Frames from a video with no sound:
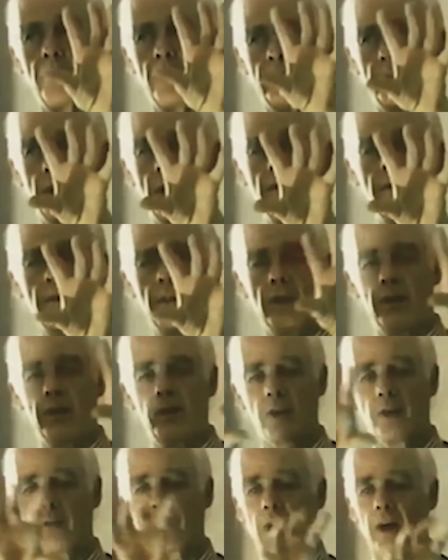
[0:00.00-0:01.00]
the sun's
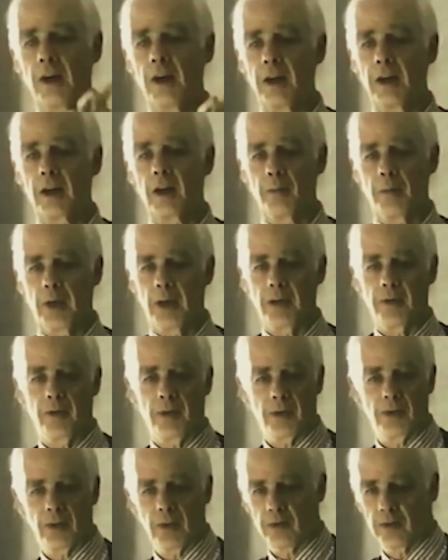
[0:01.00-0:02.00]
energy finally can
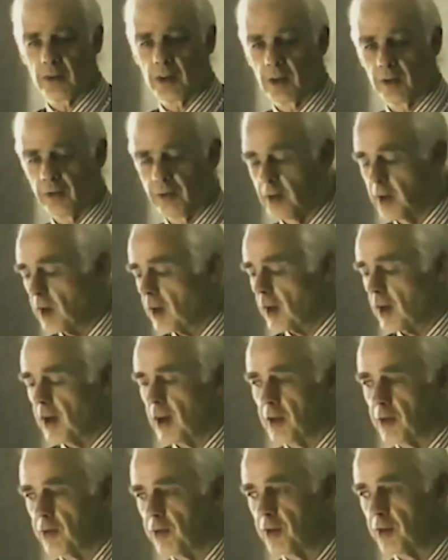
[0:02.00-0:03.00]
manifest itself
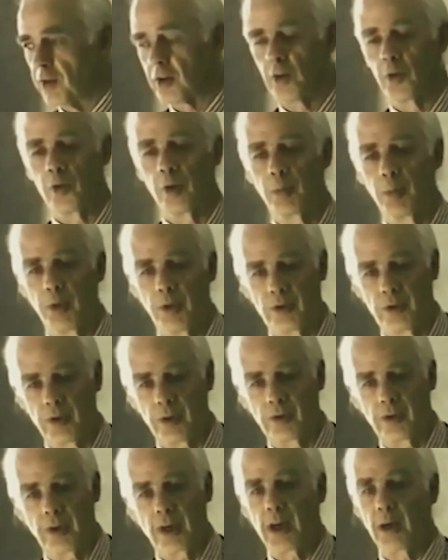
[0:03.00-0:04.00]
in physical ripples in
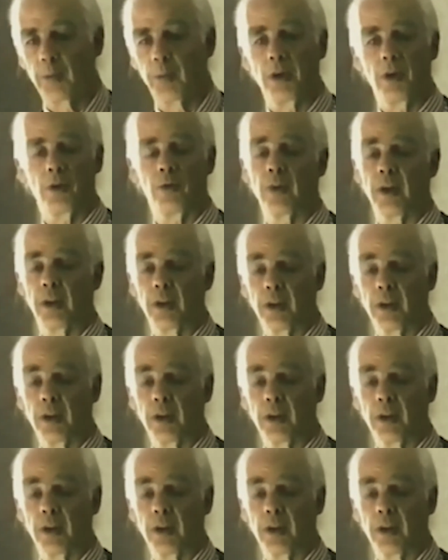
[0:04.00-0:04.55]
the sand, but it's